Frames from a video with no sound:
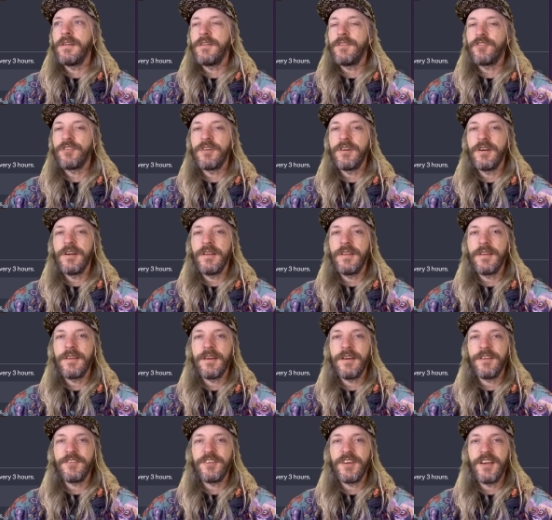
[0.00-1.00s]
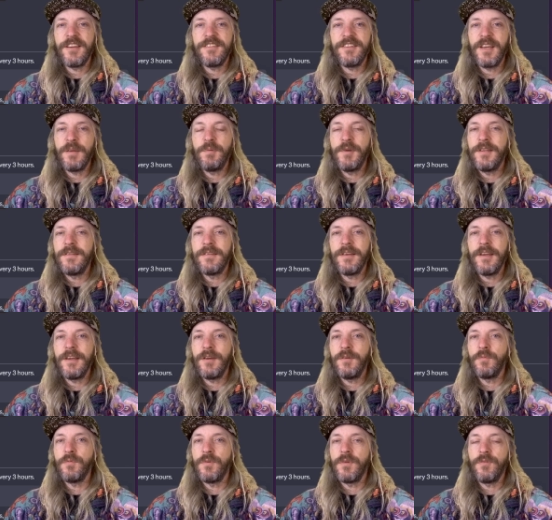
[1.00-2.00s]
try and get
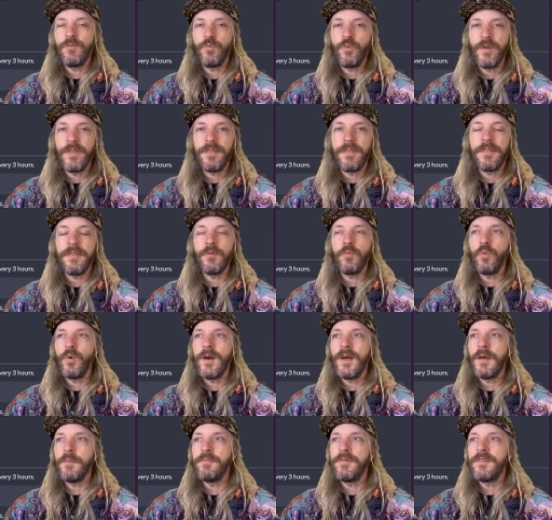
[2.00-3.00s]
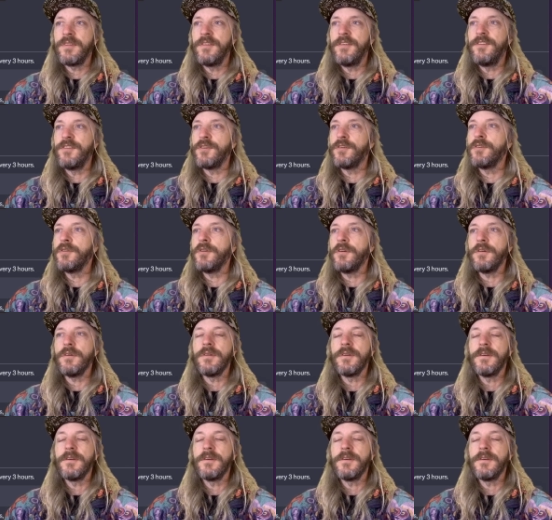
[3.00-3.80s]
ChatGPT with the web to do?